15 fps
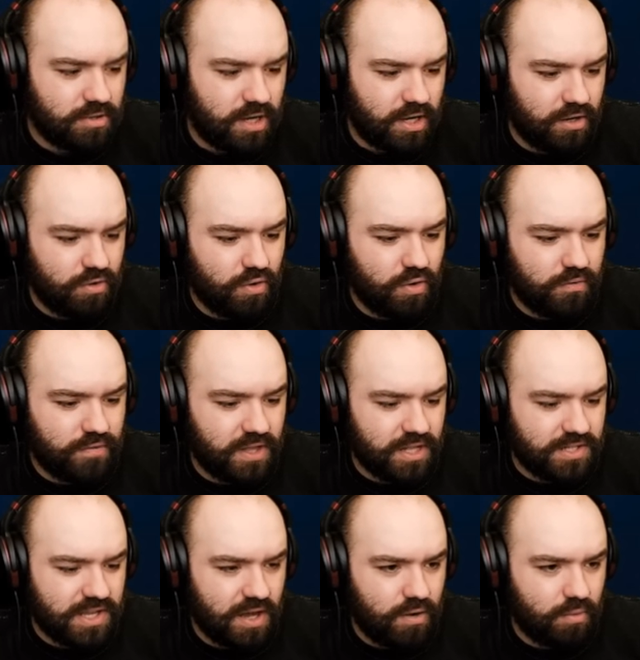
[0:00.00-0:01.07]
I don't know if
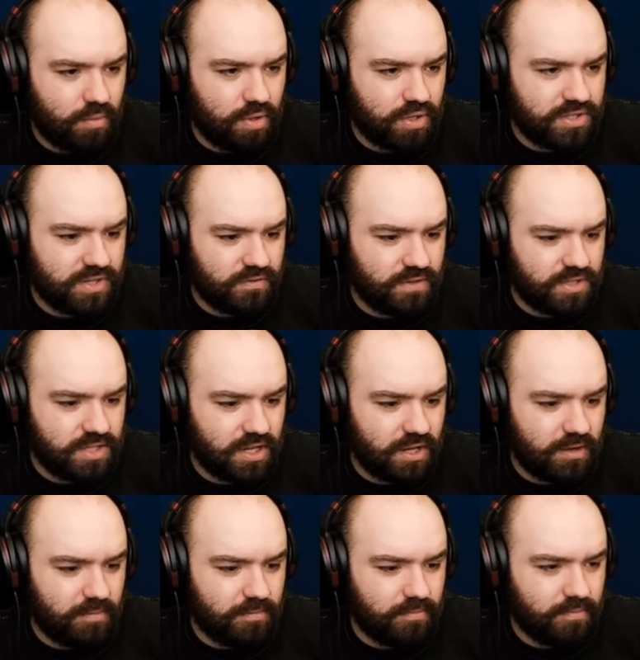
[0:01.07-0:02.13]
that's how it works every
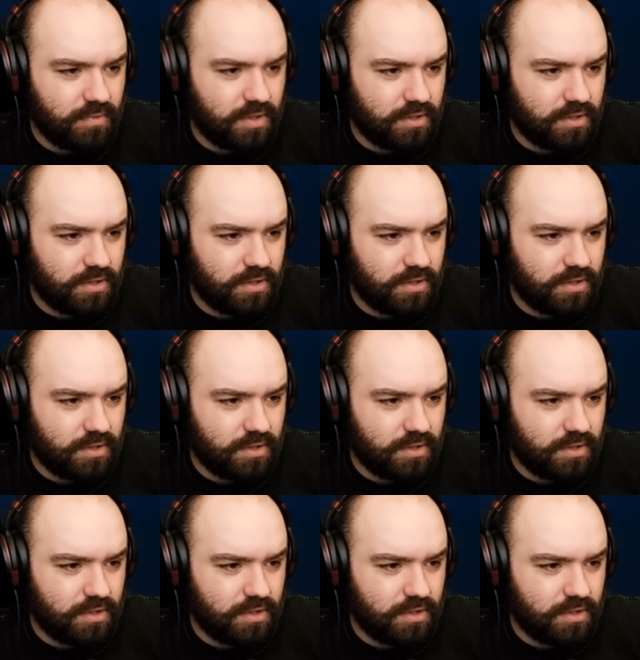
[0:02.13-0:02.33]
time.